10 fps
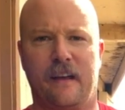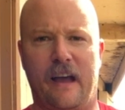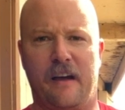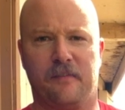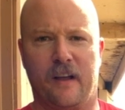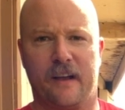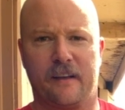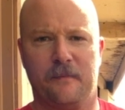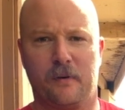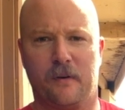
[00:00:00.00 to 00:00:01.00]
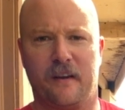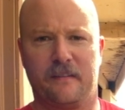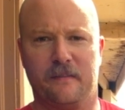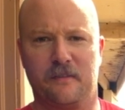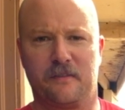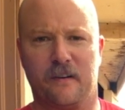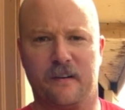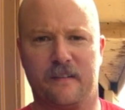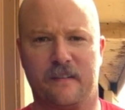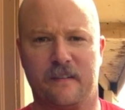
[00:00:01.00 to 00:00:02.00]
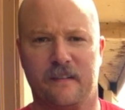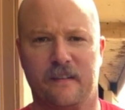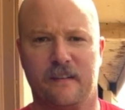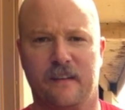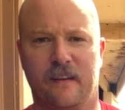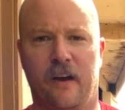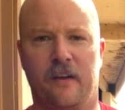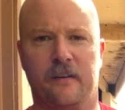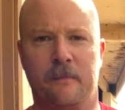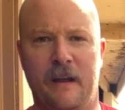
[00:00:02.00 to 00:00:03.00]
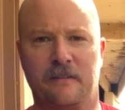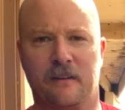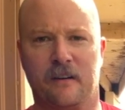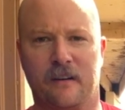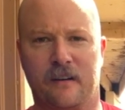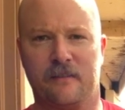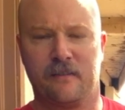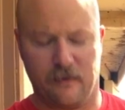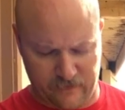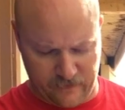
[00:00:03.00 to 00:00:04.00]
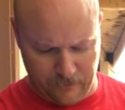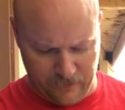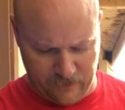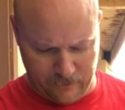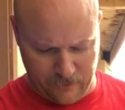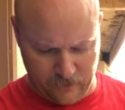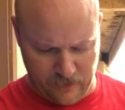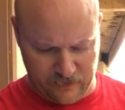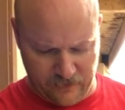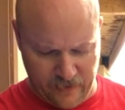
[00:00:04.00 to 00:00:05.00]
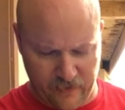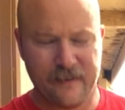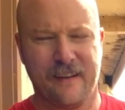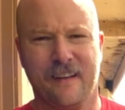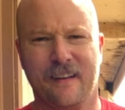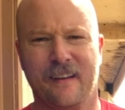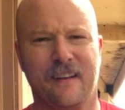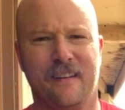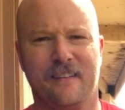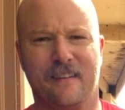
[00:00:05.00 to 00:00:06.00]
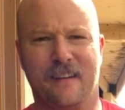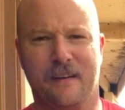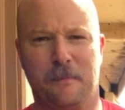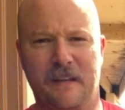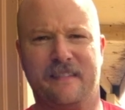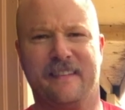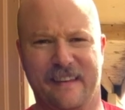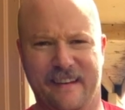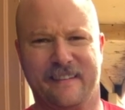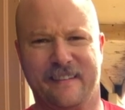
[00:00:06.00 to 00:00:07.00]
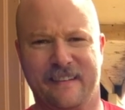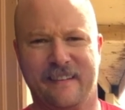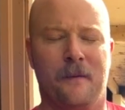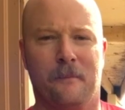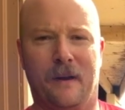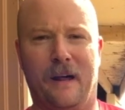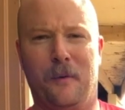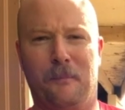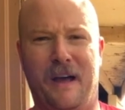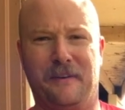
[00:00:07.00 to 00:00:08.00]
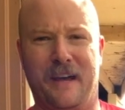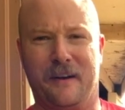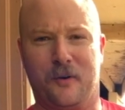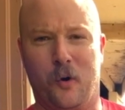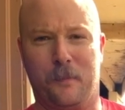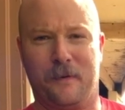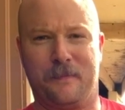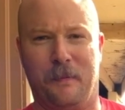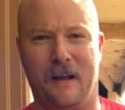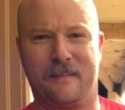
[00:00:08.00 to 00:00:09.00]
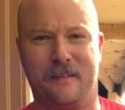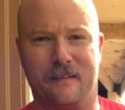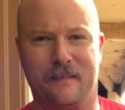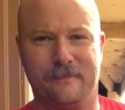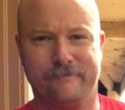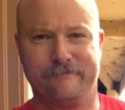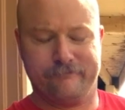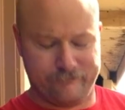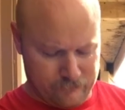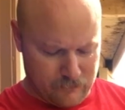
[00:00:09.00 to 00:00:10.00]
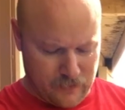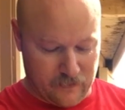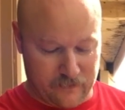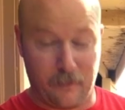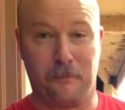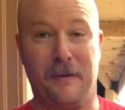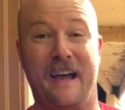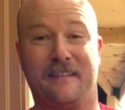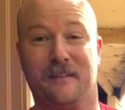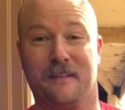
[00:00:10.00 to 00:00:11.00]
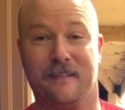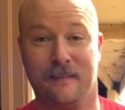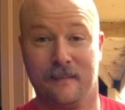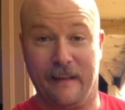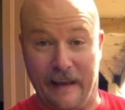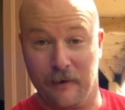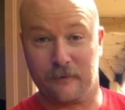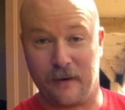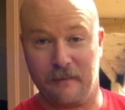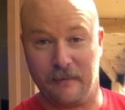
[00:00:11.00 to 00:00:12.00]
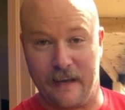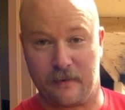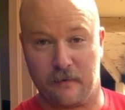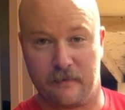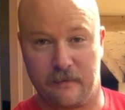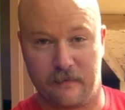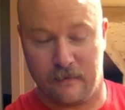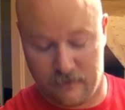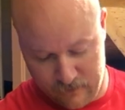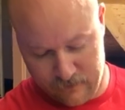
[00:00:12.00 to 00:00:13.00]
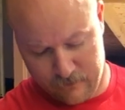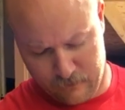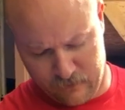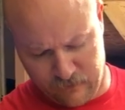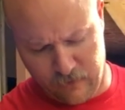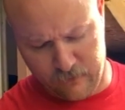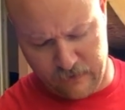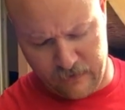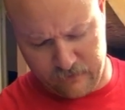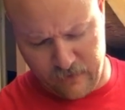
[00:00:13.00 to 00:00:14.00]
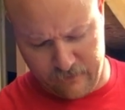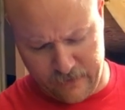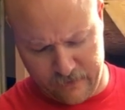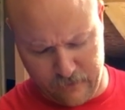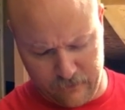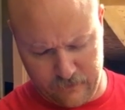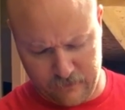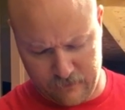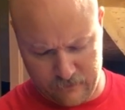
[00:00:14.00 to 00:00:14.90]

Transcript: Aflac, Progressive Insurance, and other major insurance companies have been reaching out to get a piece of this. But I don't bow down to corporate sponsors because they're bastards. They don't drive Landcruisers. But you know who does drive Landcruisers?